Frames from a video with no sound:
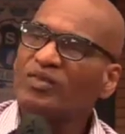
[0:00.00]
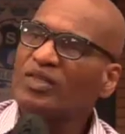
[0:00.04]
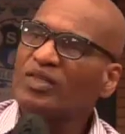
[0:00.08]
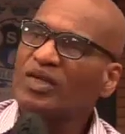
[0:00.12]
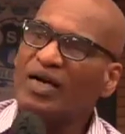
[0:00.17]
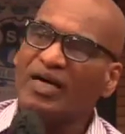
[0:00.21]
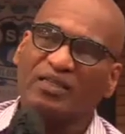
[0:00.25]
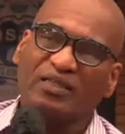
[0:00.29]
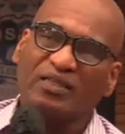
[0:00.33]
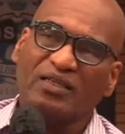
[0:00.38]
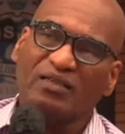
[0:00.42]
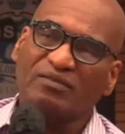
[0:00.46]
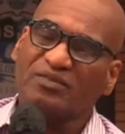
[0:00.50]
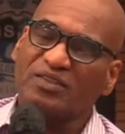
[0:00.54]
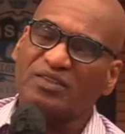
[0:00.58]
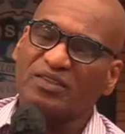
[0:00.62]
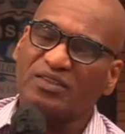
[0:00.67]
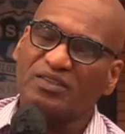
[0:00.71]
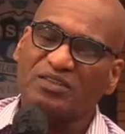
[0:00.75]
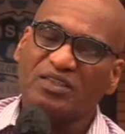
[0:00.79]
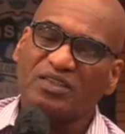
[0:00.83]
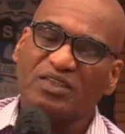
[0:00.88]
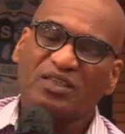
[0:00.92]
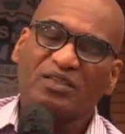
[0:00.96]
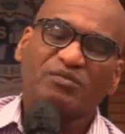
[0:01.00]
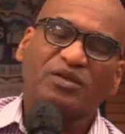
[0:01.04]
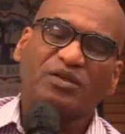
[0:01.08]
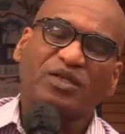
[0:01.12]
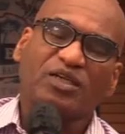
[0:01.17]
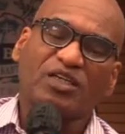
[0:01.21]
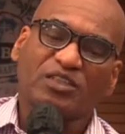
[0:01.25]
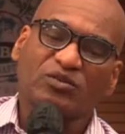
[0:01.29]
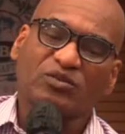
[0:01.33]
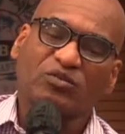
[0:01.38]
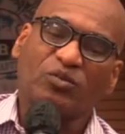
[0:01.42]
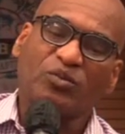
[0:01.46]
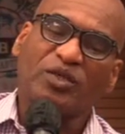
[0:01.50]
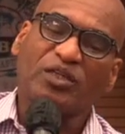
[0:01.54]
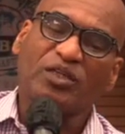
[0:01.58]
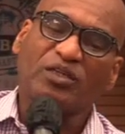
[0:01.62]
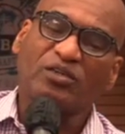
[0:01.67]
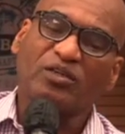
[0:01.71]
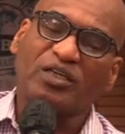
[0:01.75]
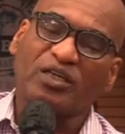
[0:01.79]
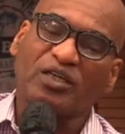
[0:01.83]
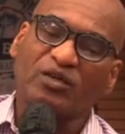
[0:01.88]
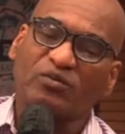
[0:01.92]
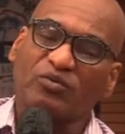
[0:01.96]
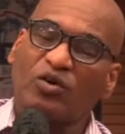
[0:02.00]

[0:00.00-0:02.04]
I love this because when we look at